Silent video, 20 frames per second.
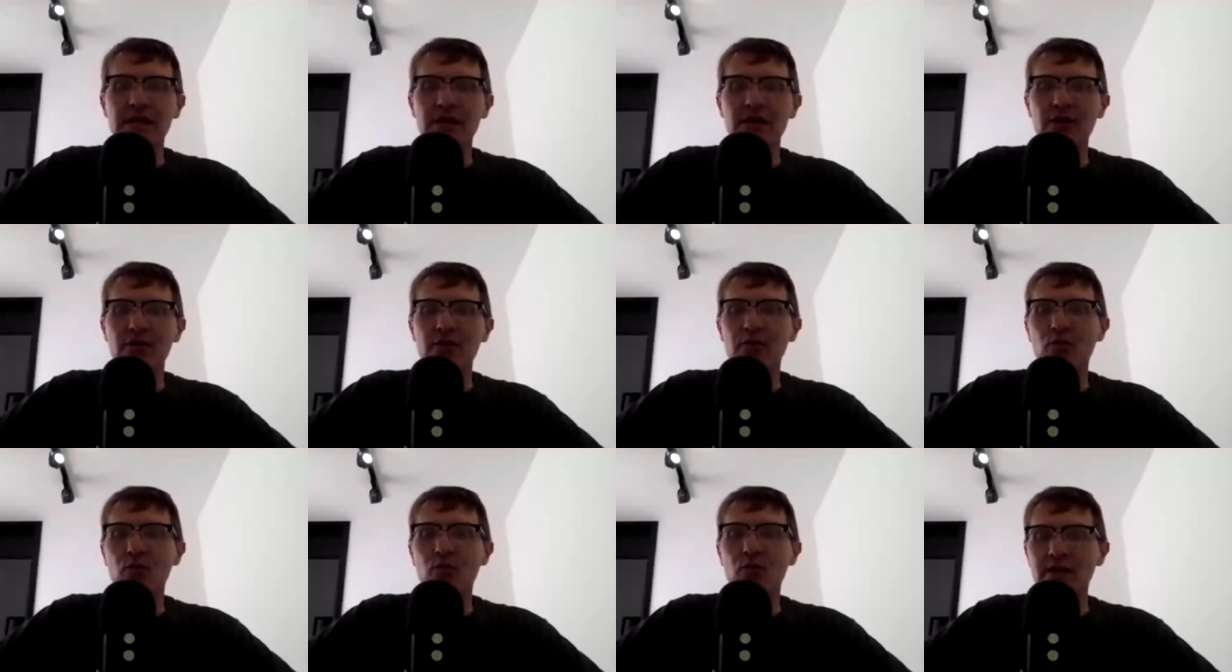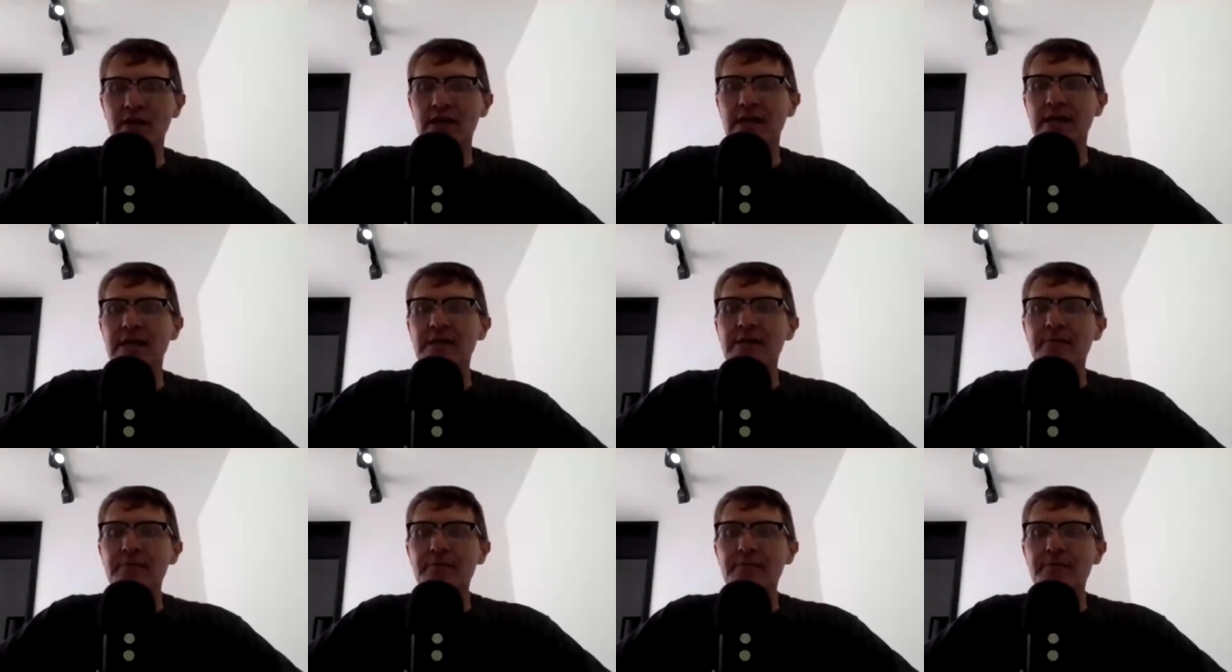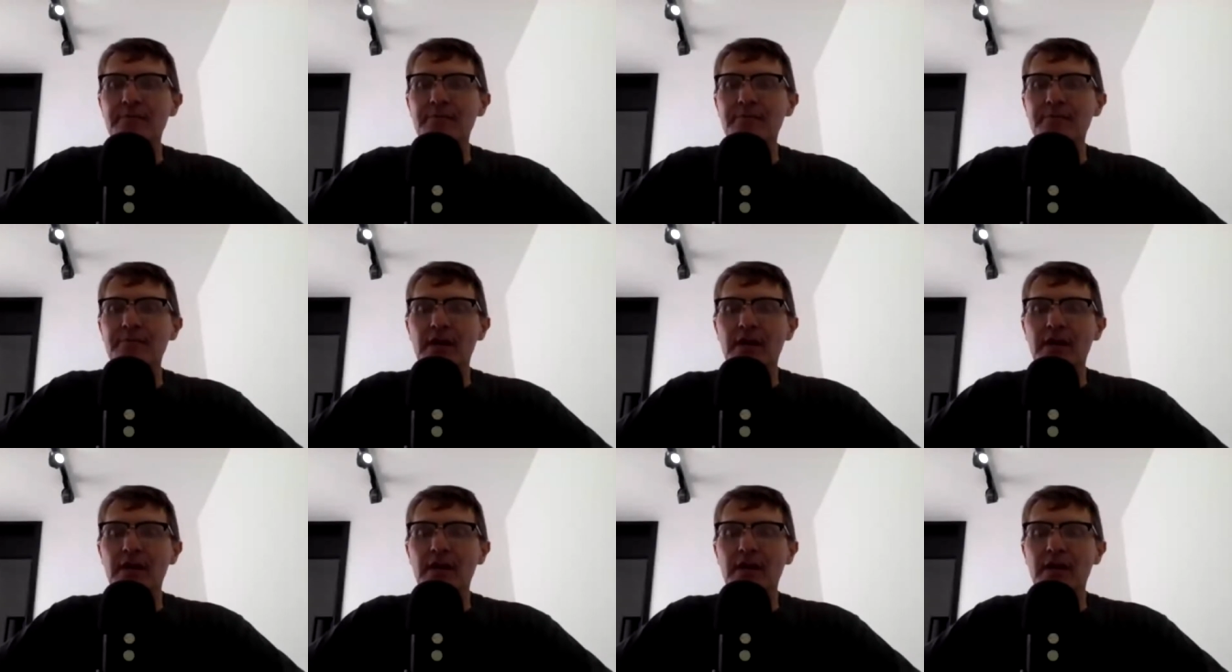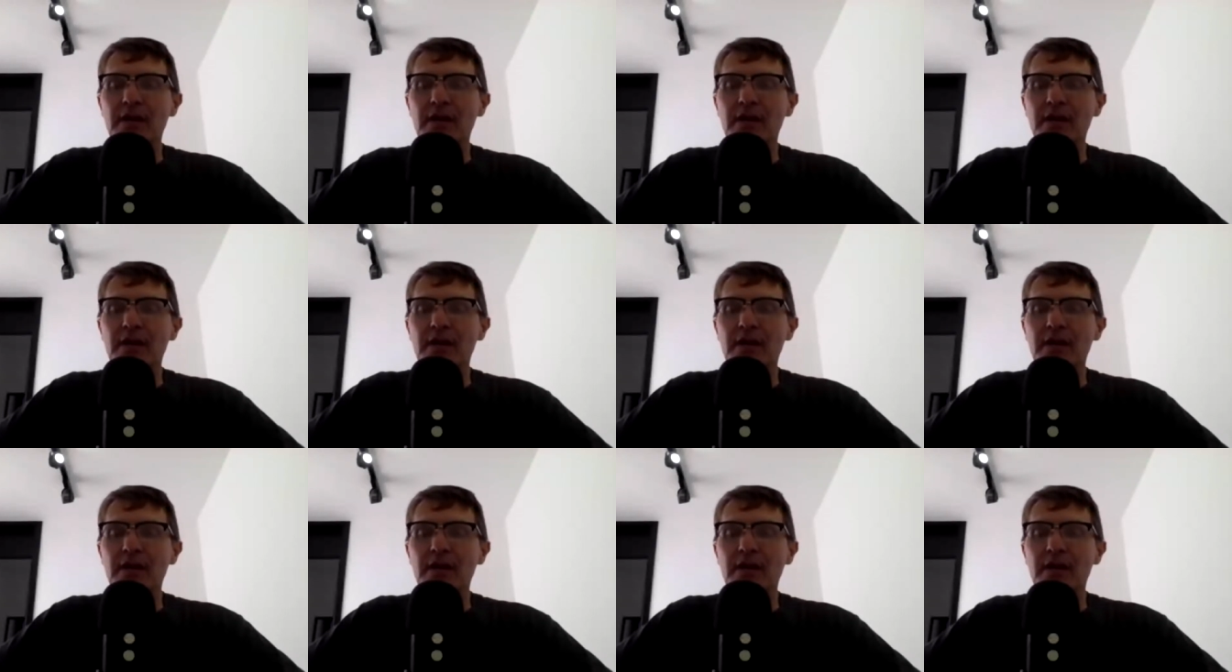hear what um,